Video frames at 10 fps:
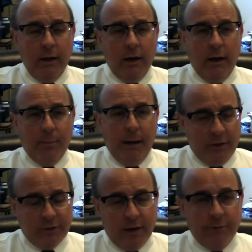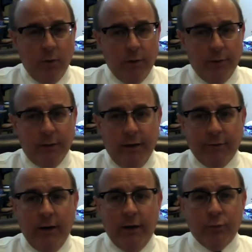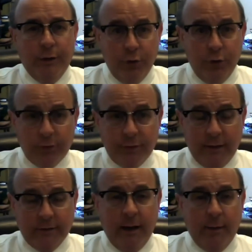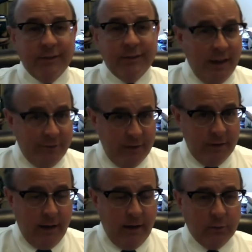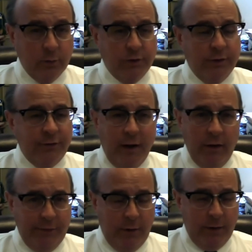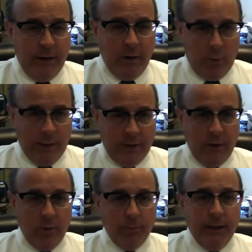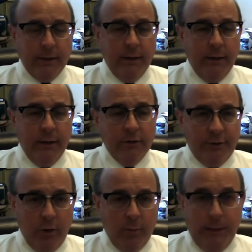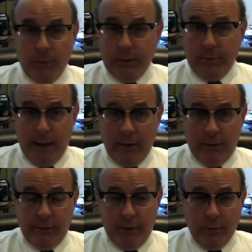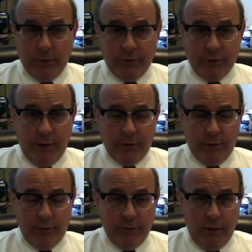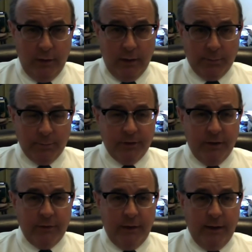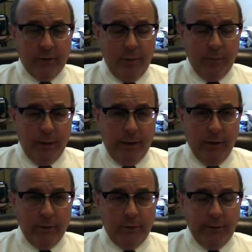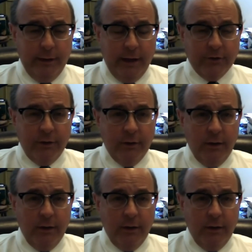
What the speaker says: By executive order, the governor has reduced that time to 7 days, which is a very, very narrow window, but still people can mail in their registrations up to 7 days prior to the election.